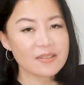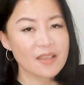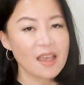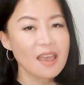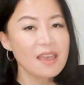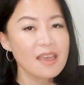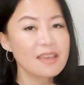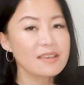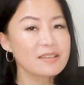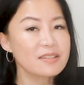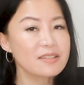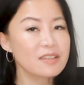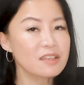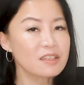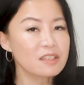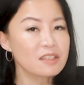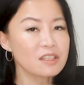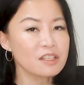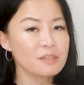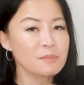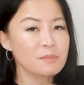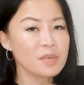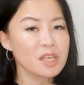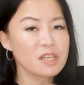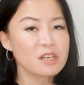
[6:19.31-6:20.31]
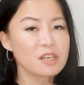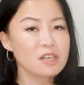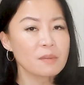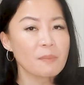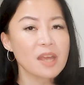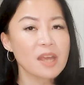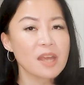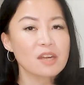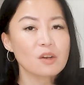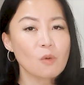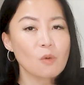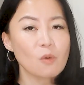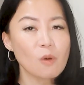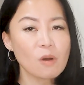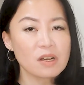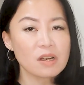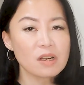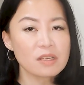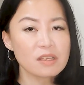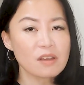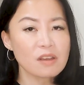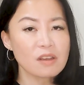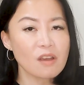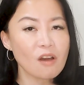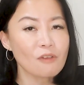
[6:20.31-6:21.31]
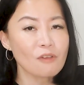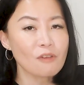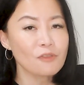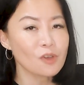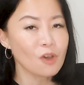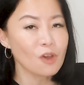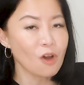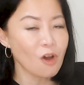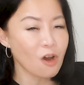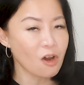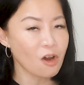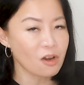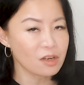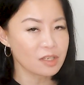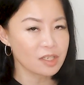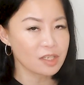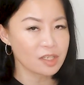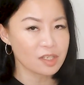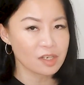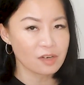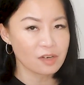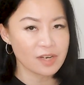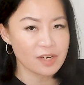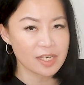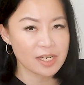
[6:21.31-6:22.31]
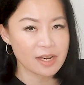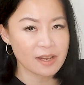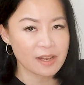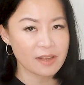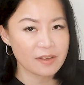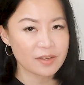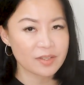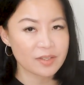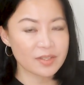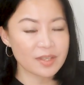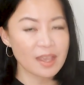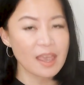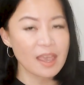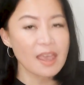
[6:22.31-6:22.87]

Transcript: it's determined by the quality of your ordinary days.